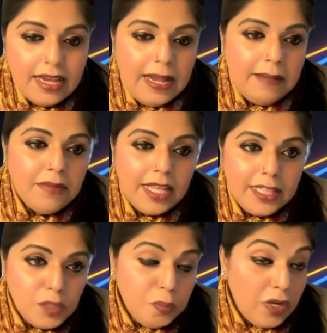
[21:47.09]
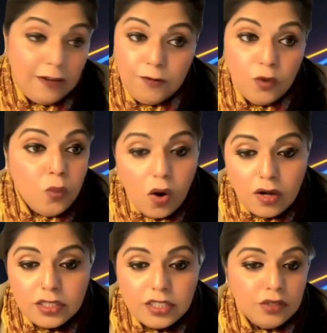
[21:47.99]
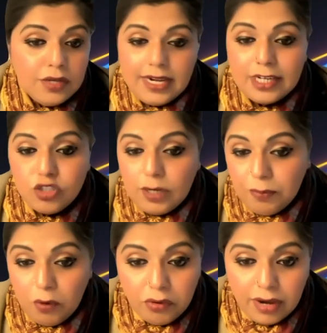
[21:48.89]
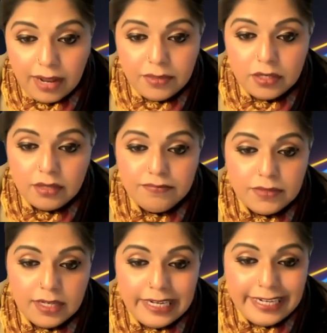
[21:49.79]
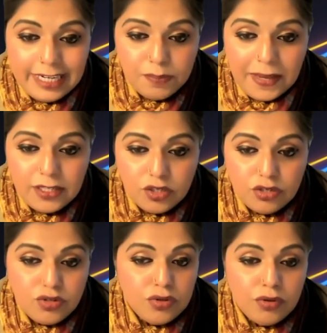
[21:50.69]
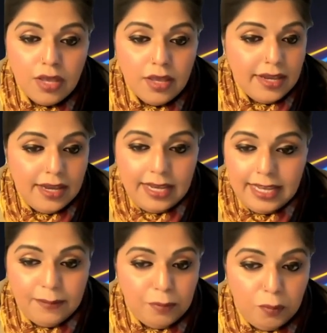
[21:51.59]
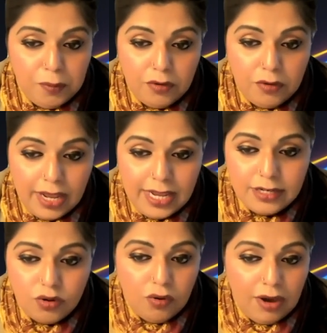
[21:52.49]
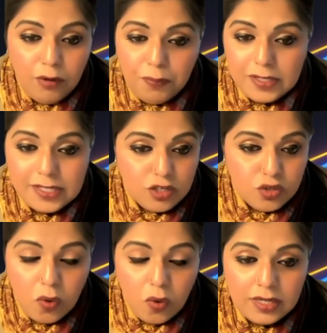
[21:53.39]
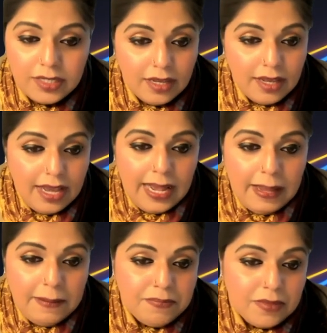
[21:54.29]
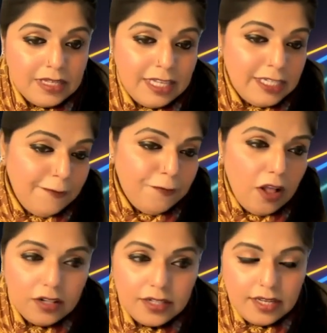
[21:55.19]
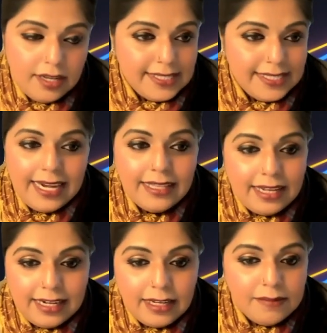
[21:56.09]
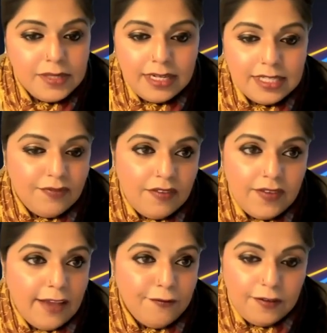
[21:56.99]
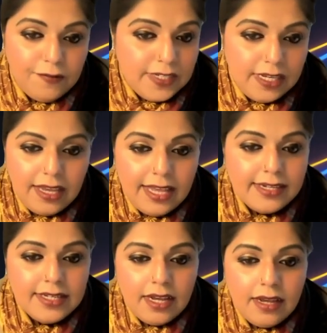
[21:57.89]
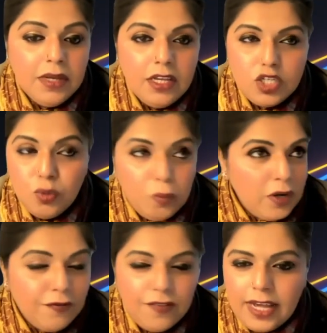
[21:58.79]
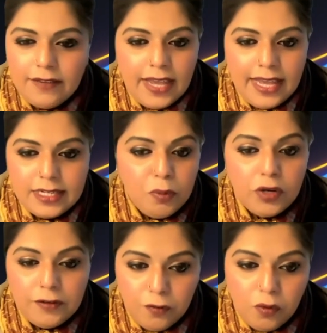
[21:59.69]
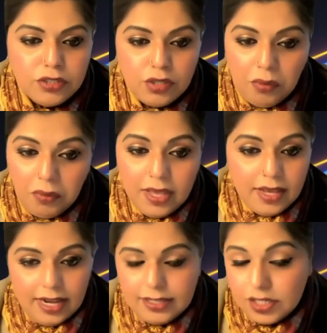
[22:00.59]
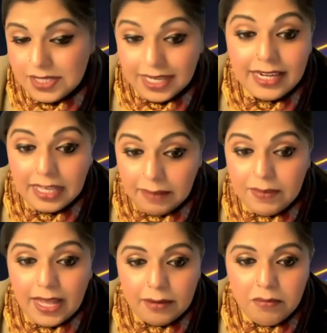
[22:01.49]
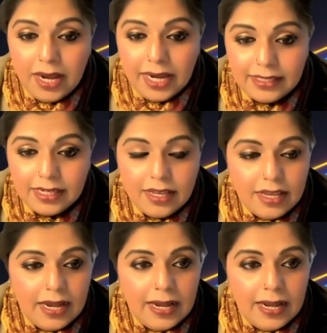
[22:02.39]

At this point, if you want, you can actually program the leadless pacer to an appropriate rate or outputs that you want. The default setting that it comes in is VVI 50 at 2.5 at 0.4. So just to kind of keep that in mind.